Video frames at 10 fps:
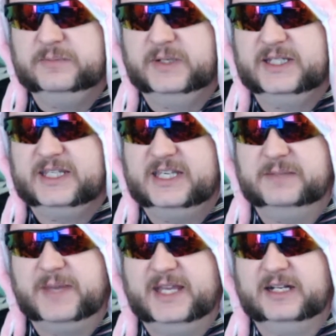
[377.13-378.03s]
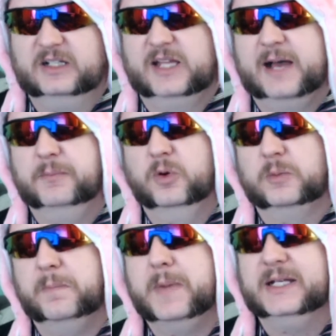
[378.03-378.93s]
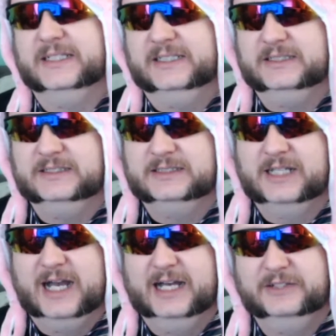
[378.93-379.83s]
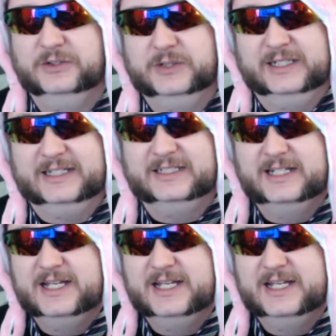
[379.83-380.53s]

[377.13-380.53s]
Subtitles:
but he made a lot more money doing it.